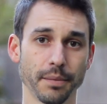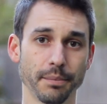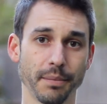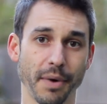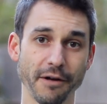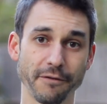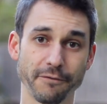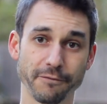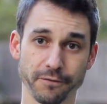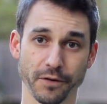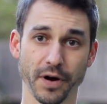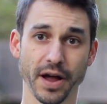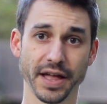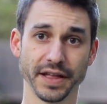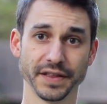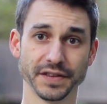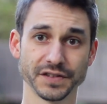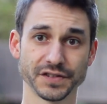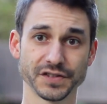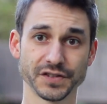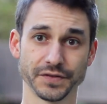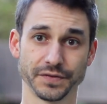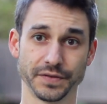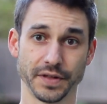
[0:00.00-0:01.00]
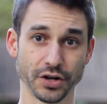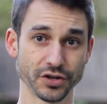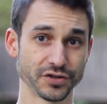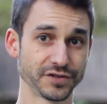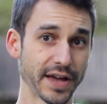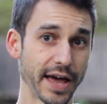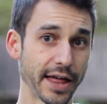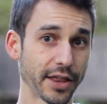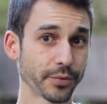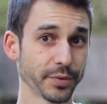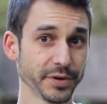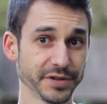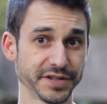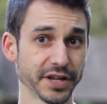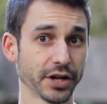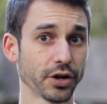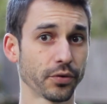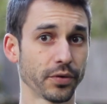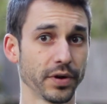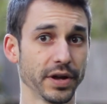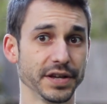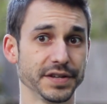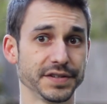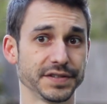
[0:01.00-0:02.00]
my friends, their salaries
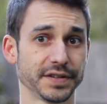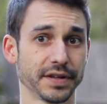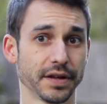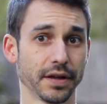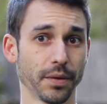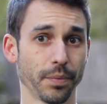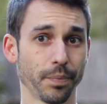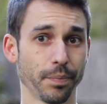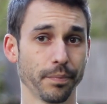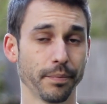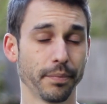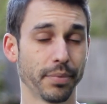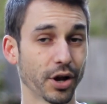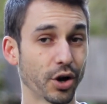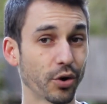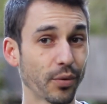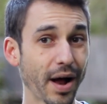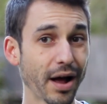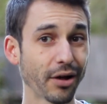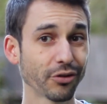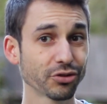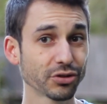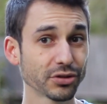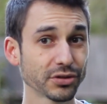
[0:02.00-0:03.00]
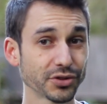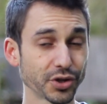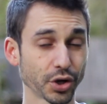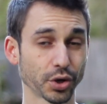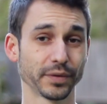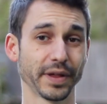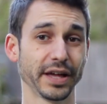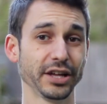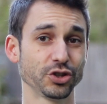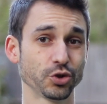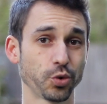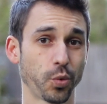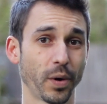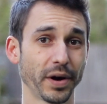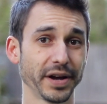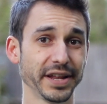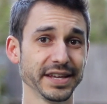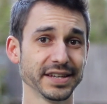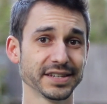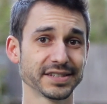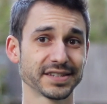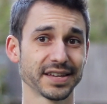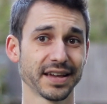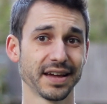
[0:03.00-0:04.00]
increased. But around their late
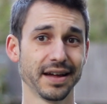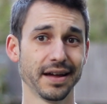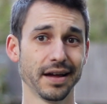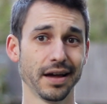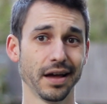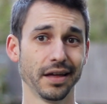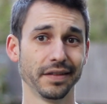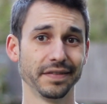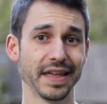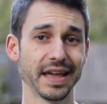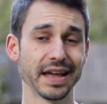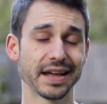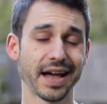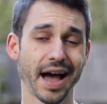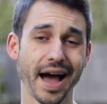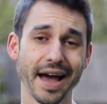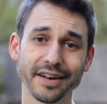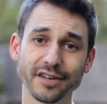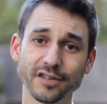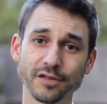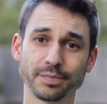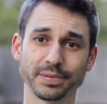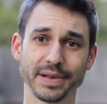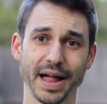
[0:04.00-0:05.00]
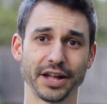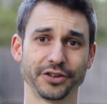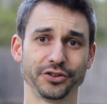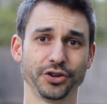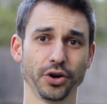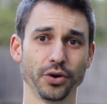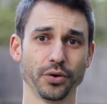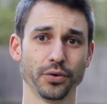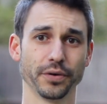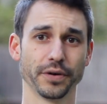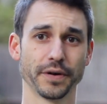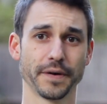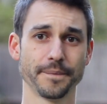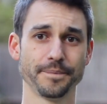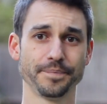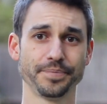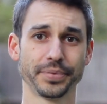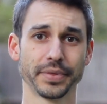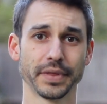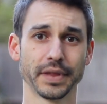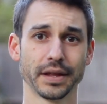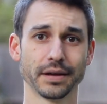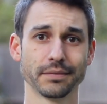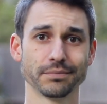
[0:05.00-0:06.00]
20s, they kind of plateaued.
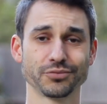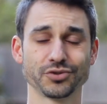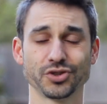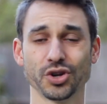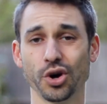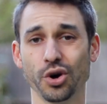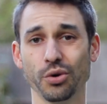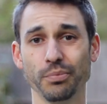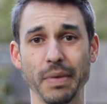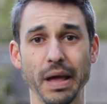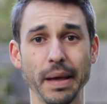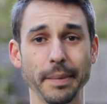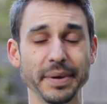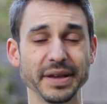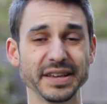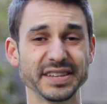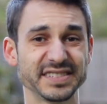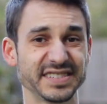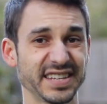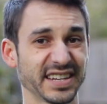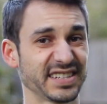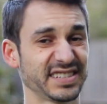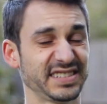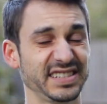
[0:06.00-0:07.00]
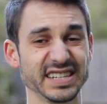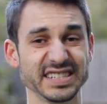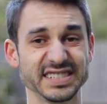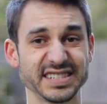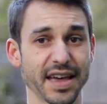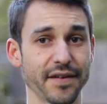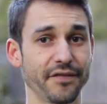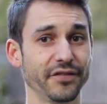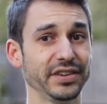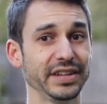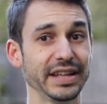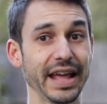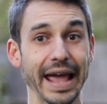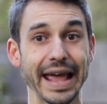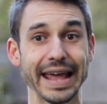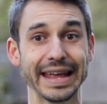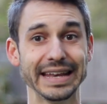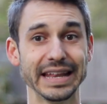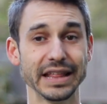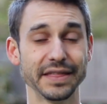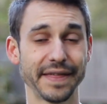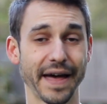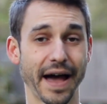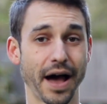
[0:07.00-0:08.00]
So maybe 60, 70,
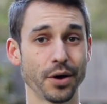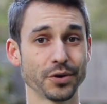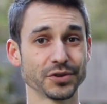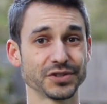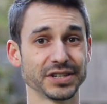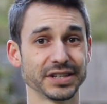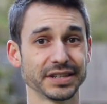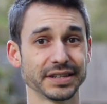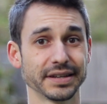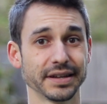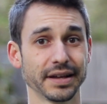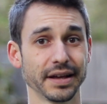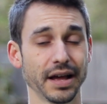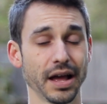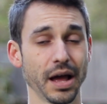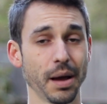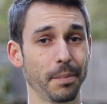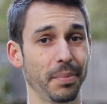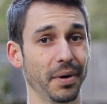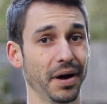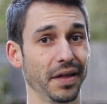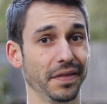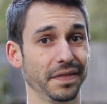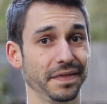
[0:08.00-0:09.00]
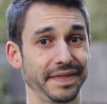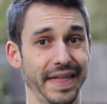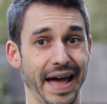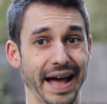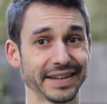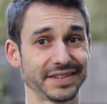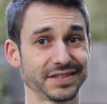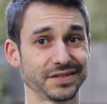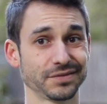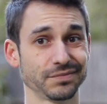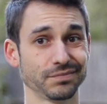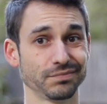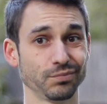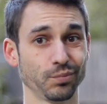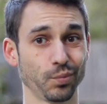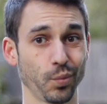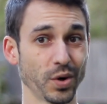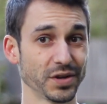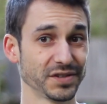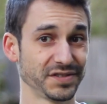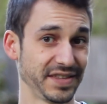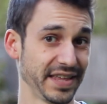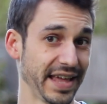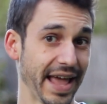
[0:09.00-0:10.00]
80,000, but that
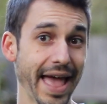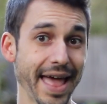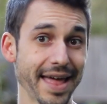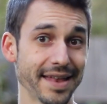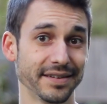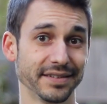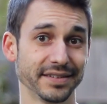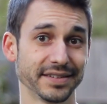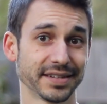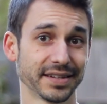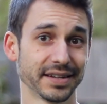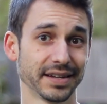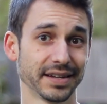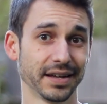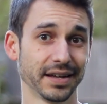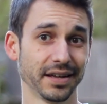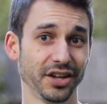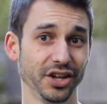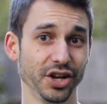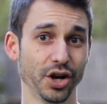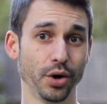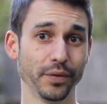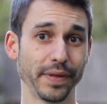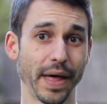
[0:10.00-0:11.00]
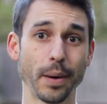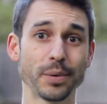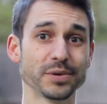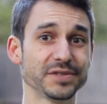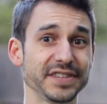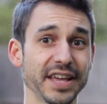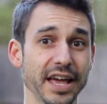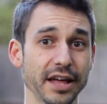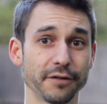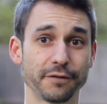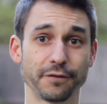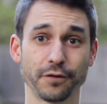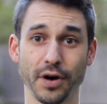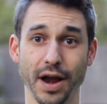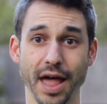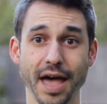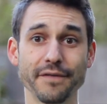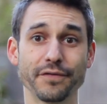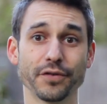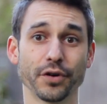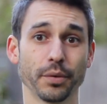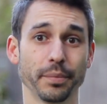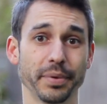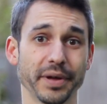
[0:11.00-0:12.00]
was the end you know, that was the end
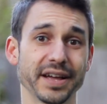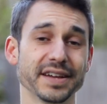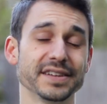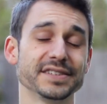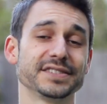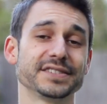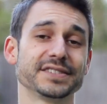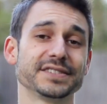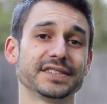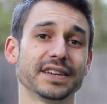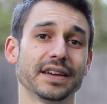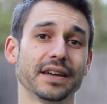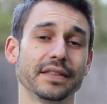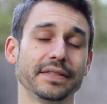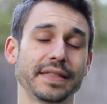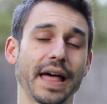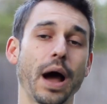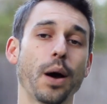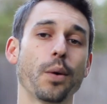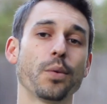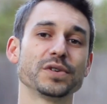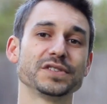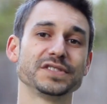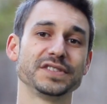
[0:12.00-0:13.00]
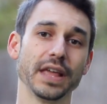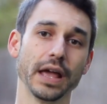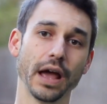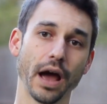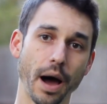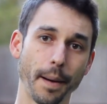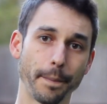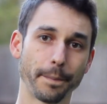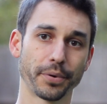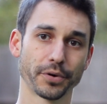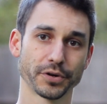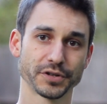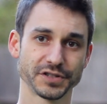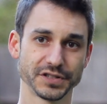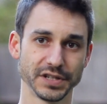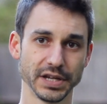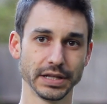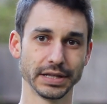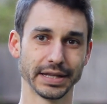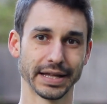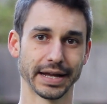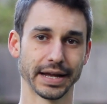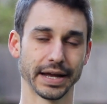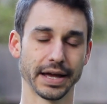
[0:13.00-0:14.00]
forever because that was the upper
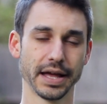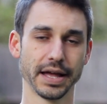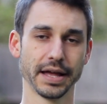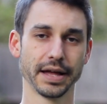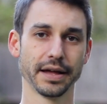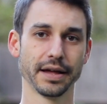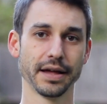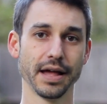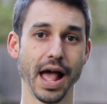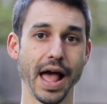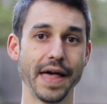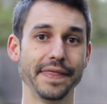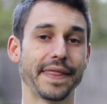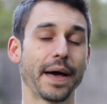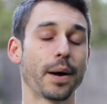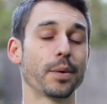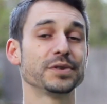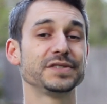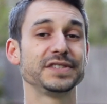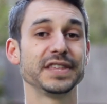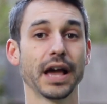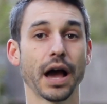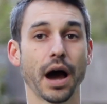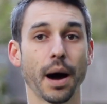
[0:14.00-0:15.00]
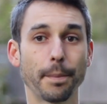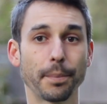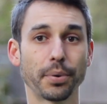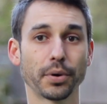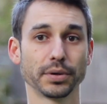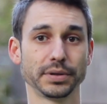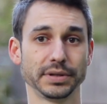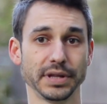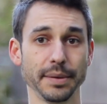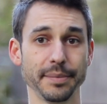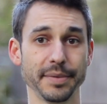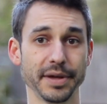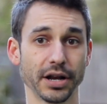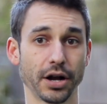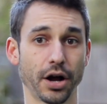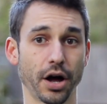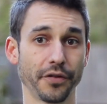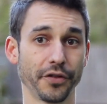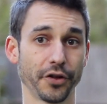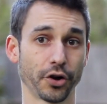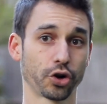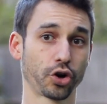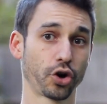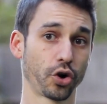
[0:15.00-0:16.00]
ceiling and that was the upper limit
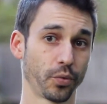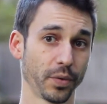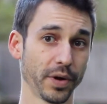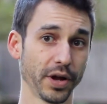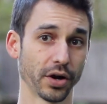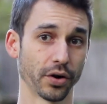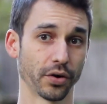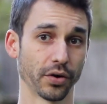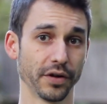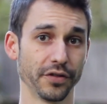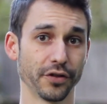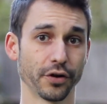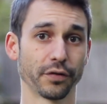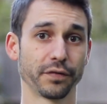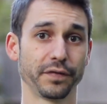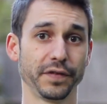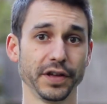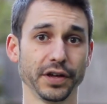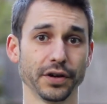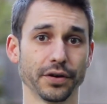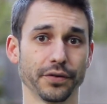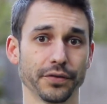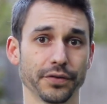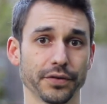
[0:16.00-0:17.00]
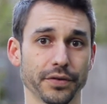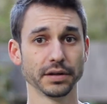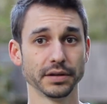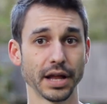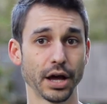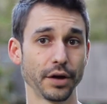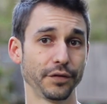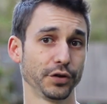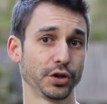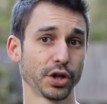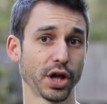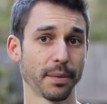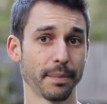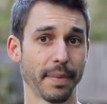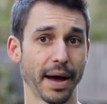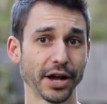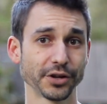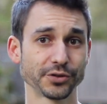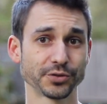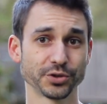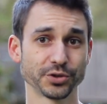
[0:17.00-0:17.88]
on their career in their field. Now, if you look at my